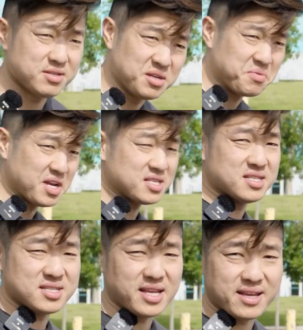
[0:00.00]
our WRX
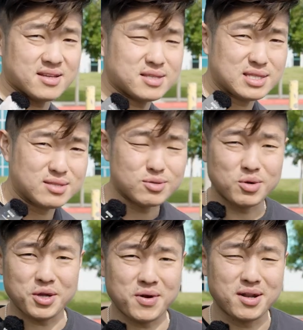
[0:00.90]
is like
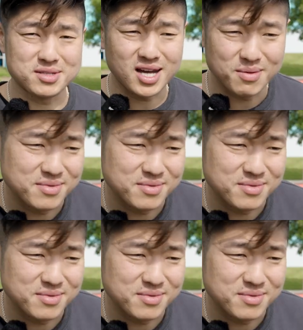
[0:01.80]
20 grand on top.